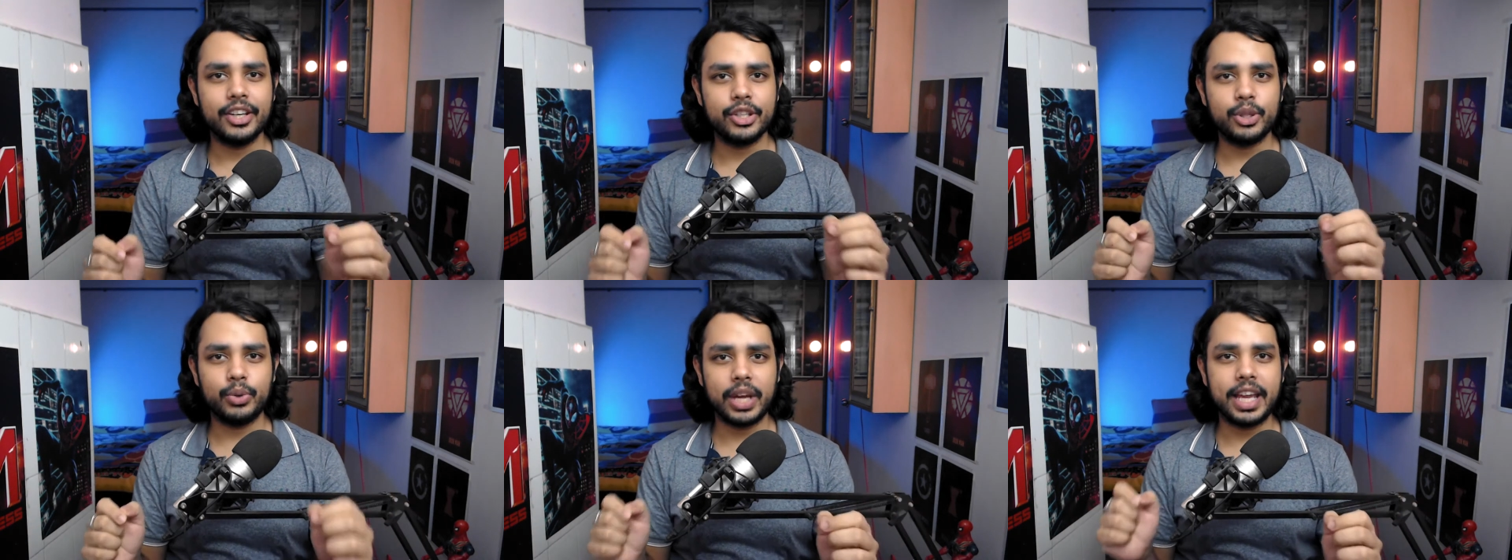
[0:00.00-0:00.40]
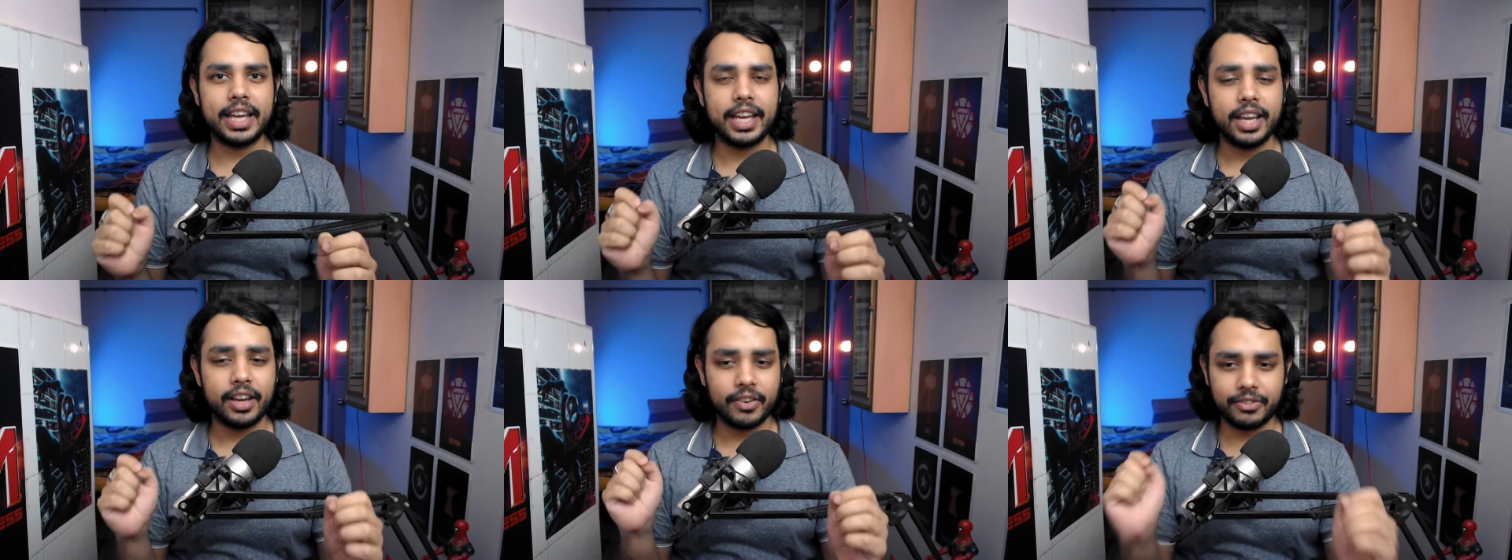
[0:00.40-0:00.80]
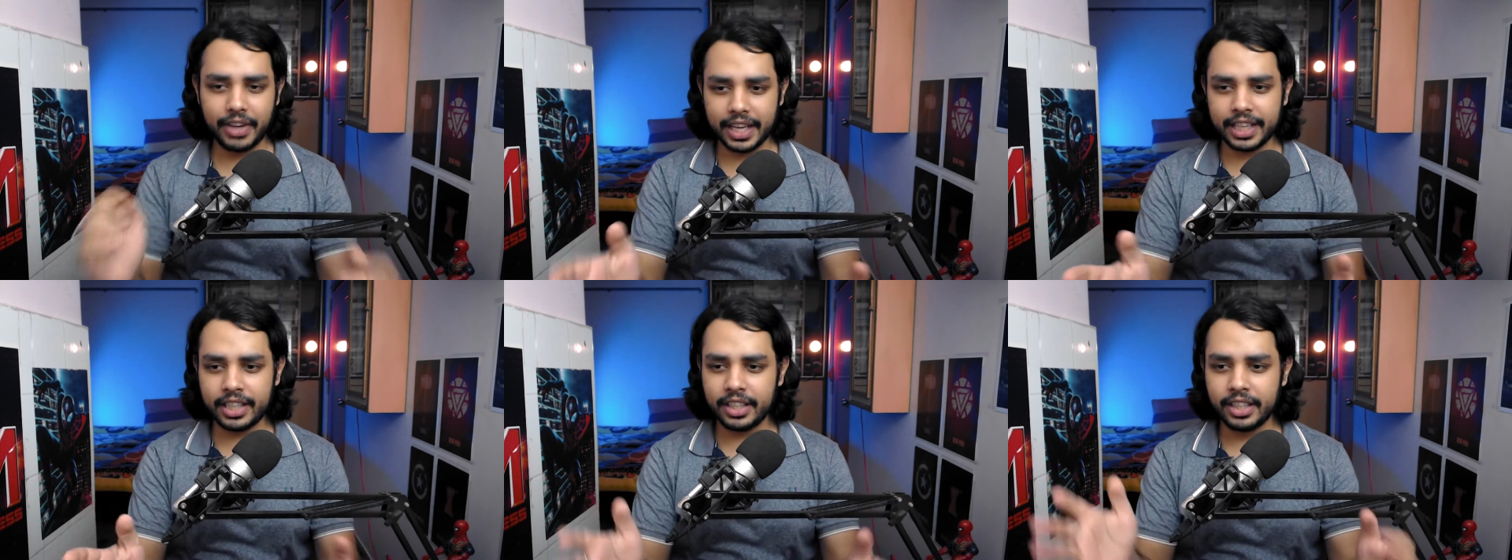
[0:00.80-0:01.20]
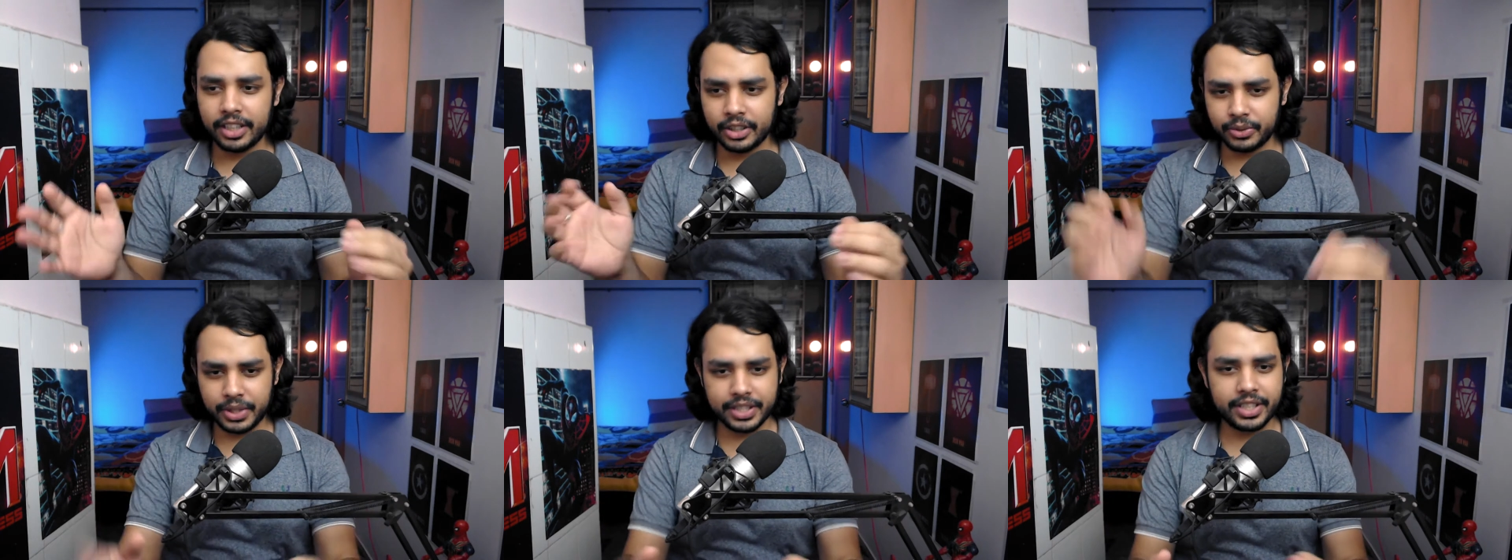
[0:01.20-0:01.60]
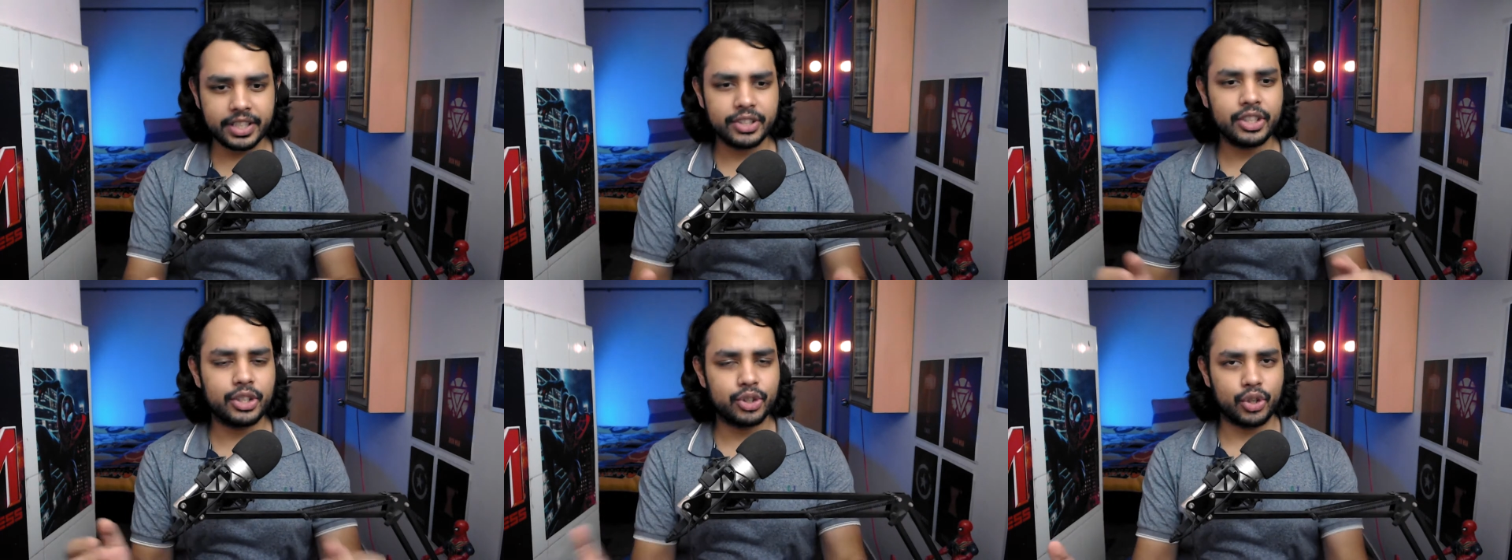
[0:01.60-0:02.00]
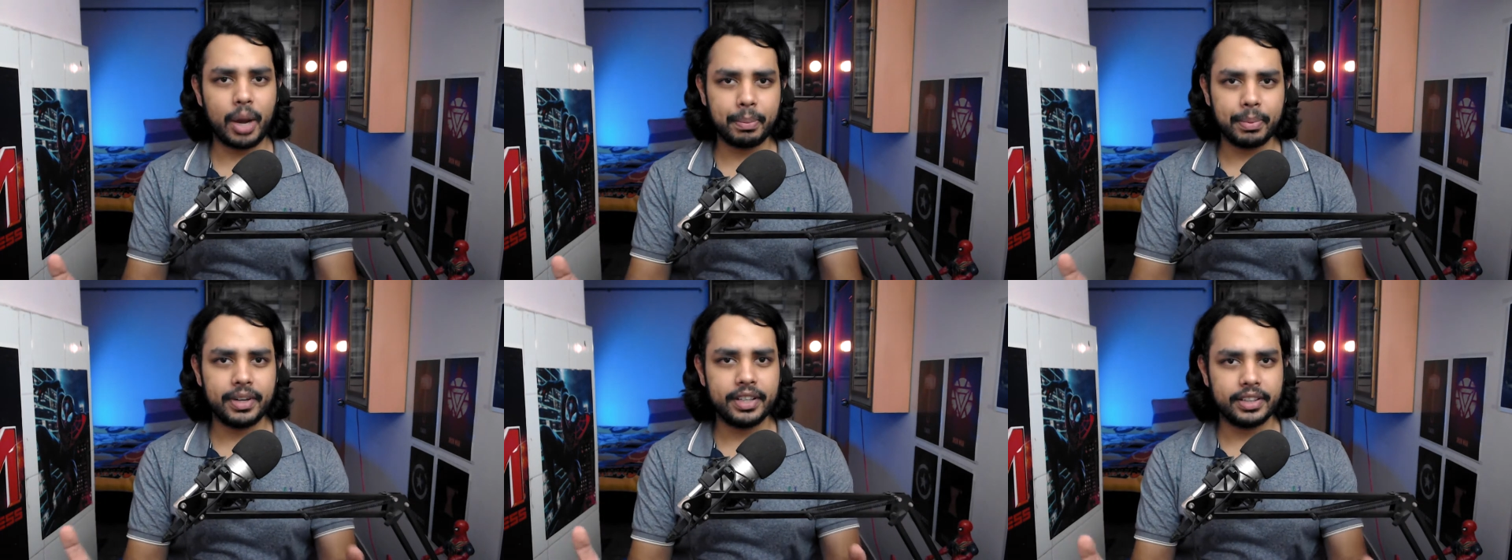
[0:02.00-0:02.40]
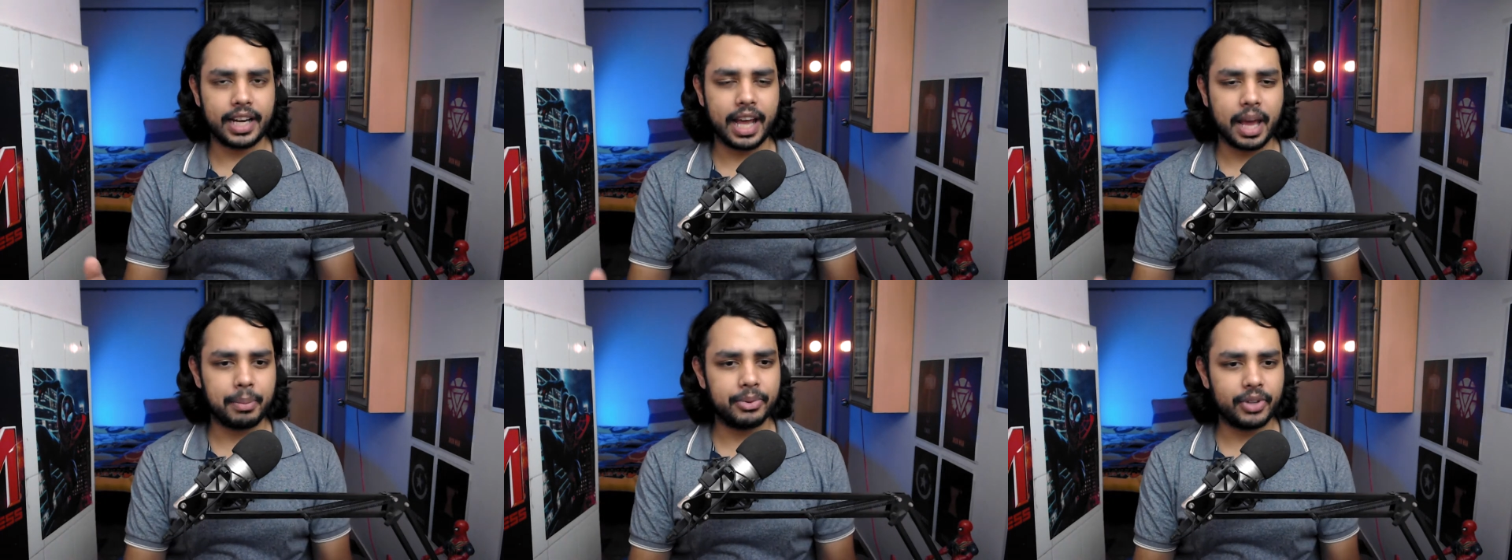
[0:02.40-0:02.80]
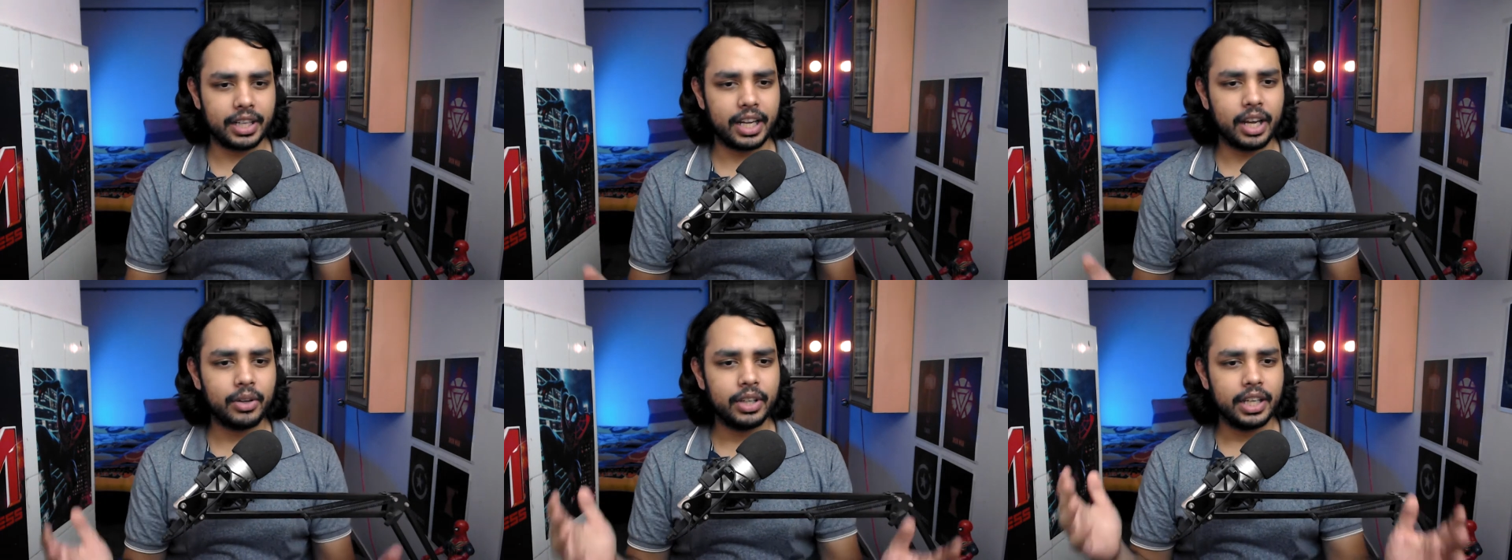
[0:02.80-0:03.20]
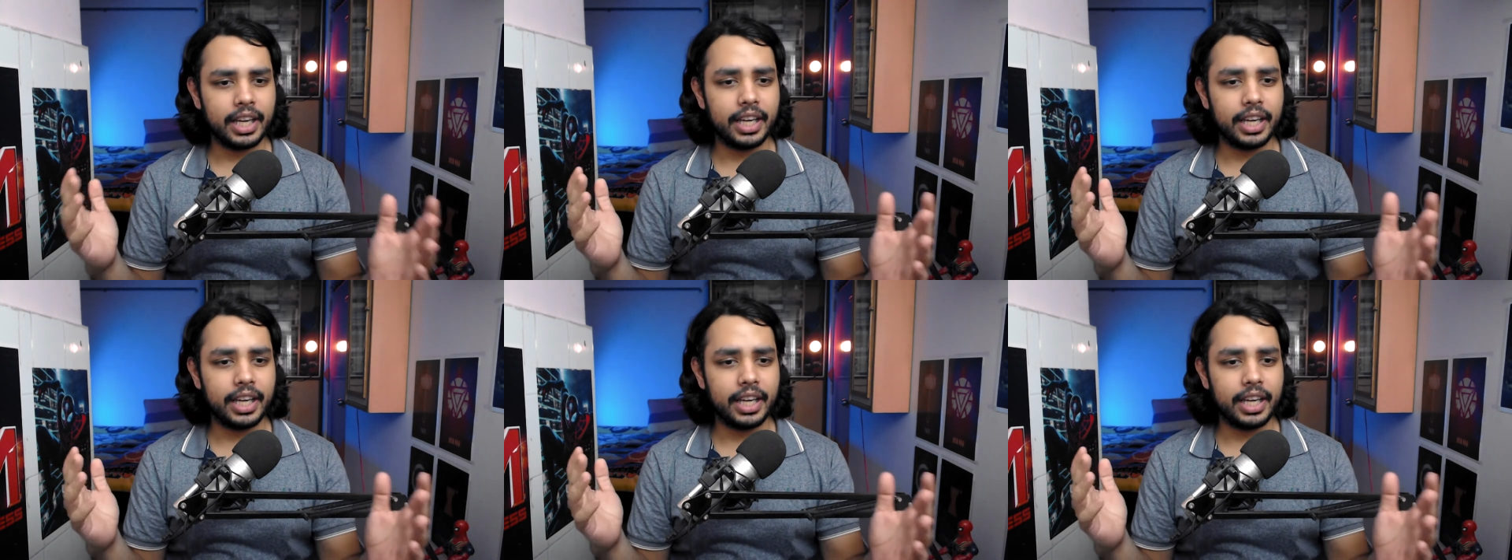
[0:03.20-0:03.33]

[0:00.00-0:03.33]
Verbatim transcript: to a very recent drop that happened right now.